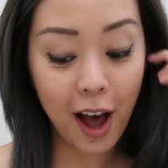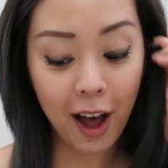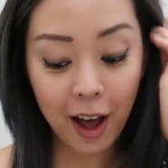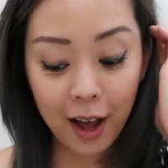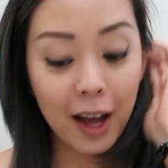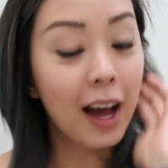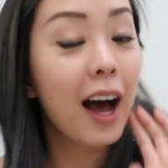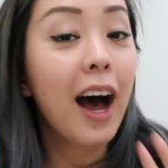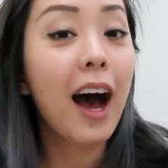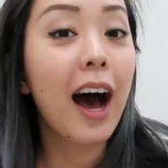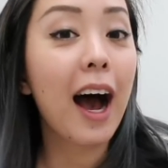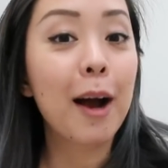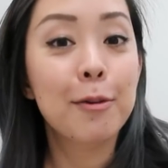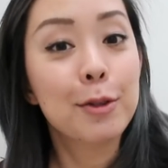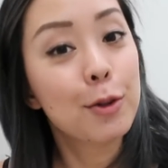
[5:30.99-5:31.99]
Uh,
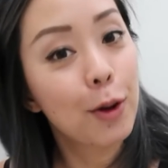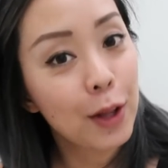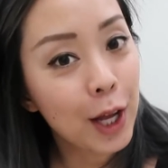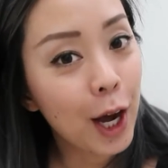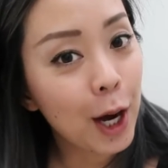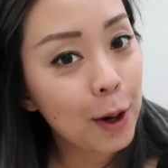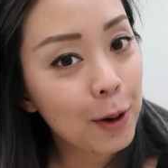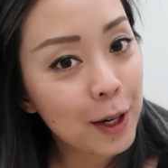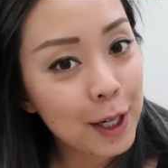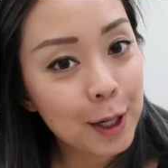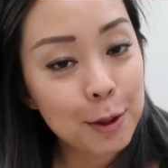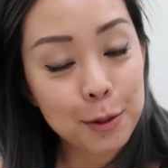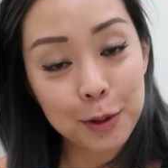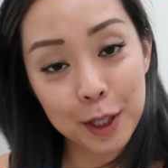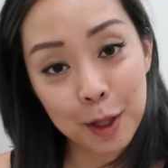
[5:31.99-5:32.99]
I was totally
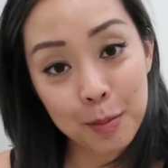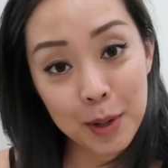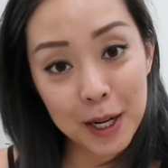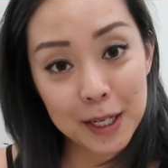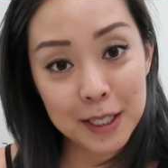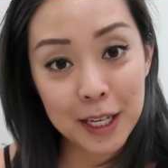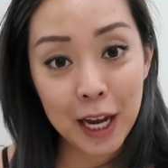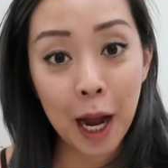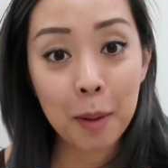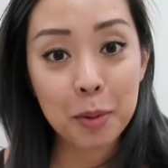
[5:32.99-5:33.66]
awkward. It was really embarrassing.